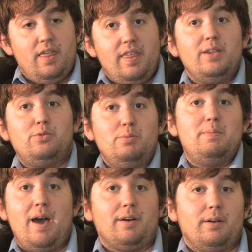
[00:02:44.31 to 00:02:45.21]
things will be
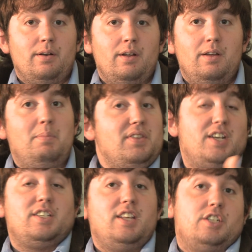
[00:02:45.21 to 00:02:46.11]
better. But they
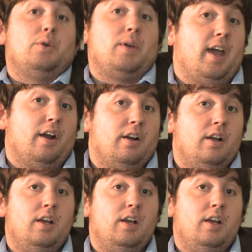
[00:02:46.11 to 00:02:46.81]
just, they just don't care.